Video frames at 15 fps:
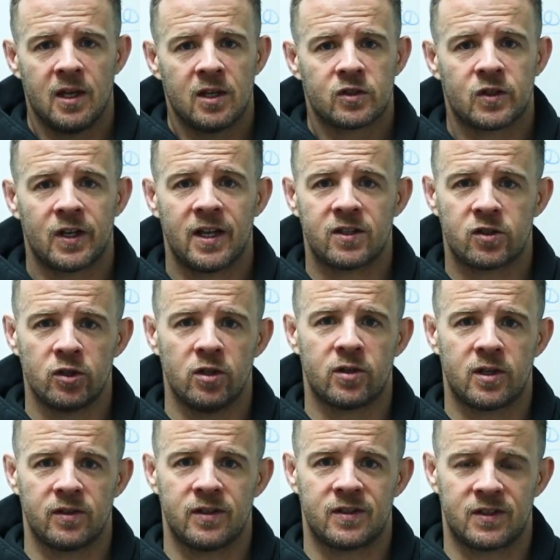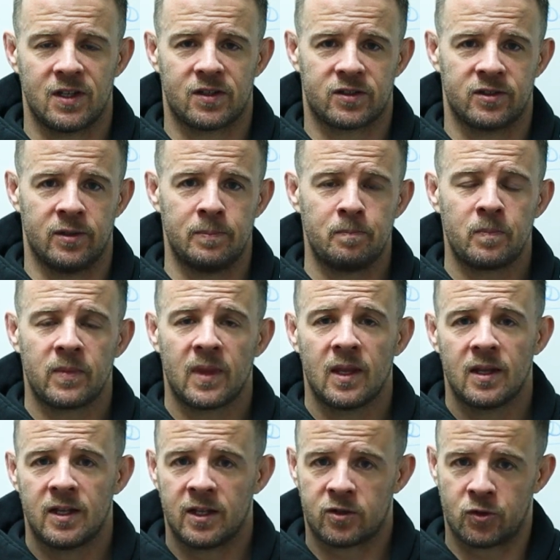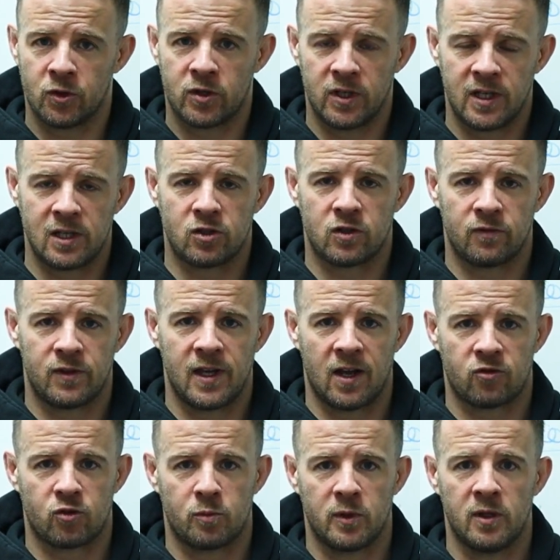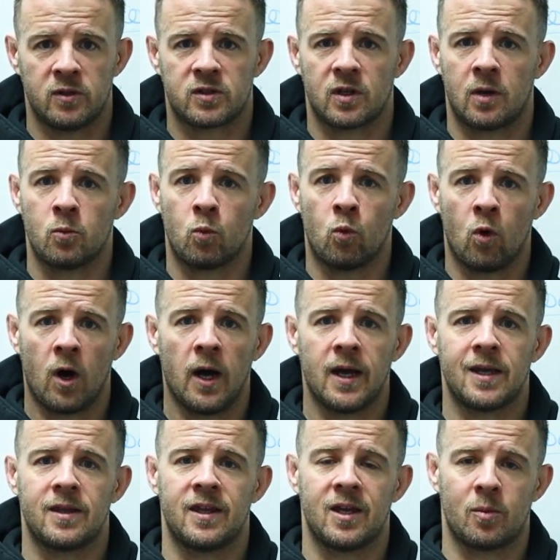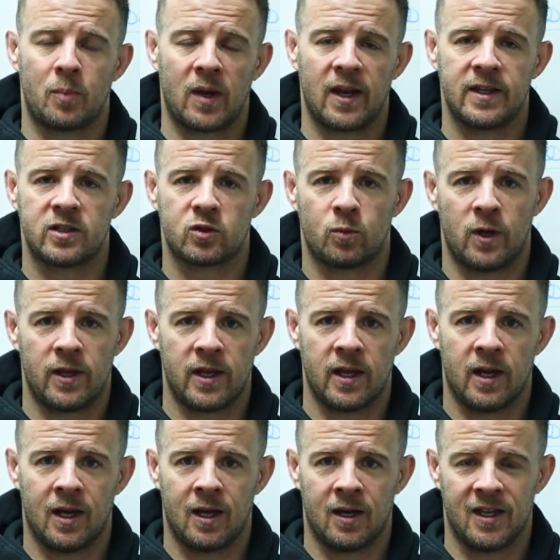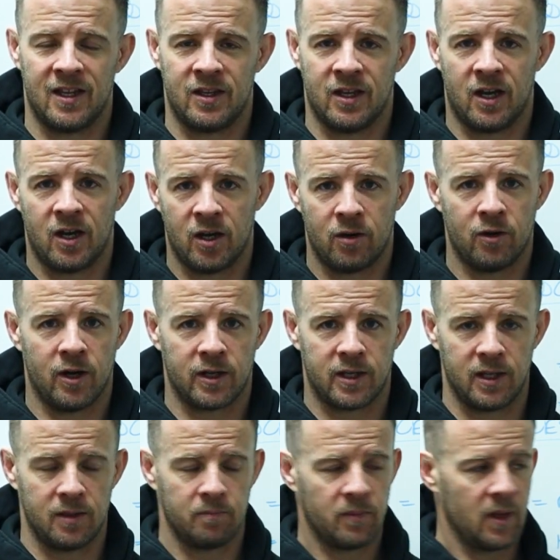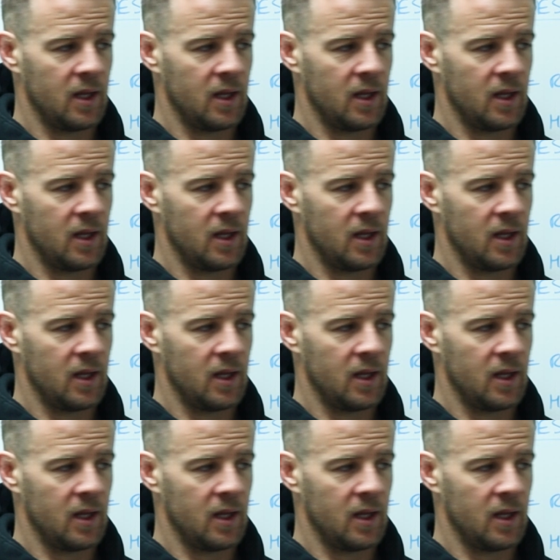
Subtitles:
So let's look at the system. Let's look at each of the attributes and why they are placed where they are in the hierarchy.